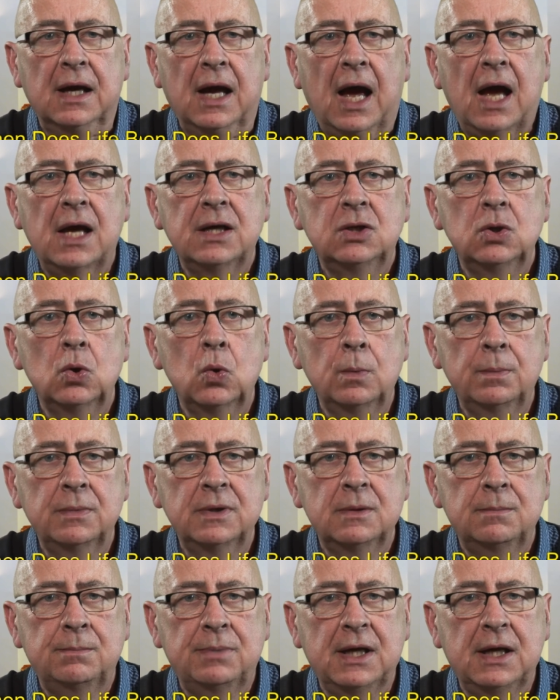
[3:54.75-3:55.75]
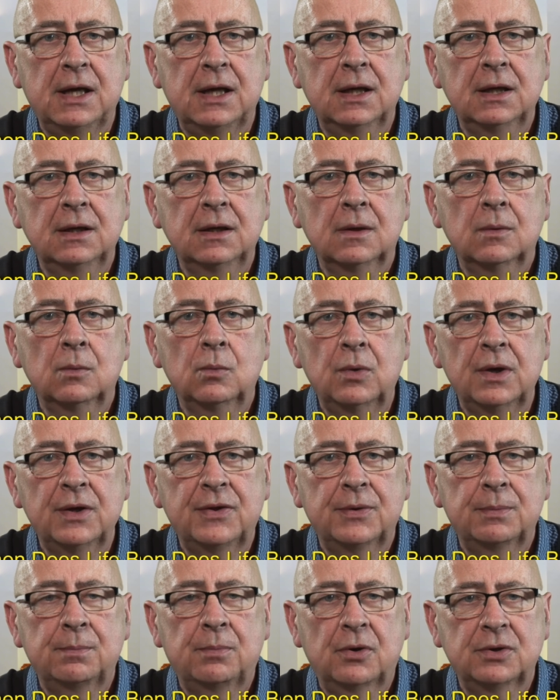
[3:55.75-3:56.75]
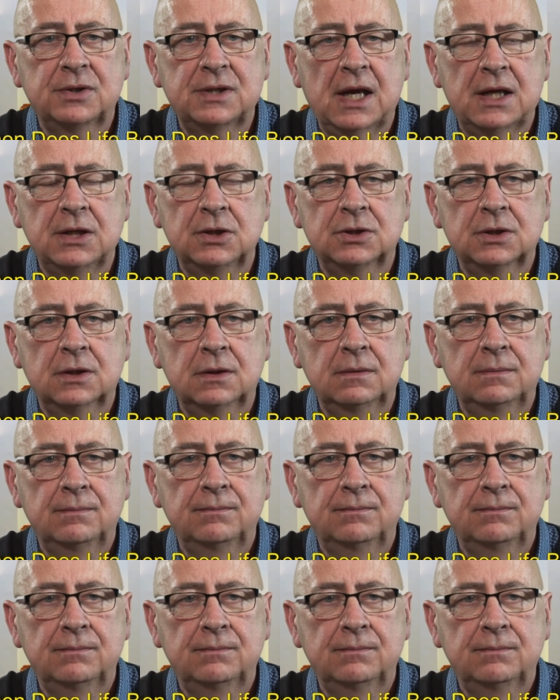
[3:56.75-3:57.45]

a human being with potential.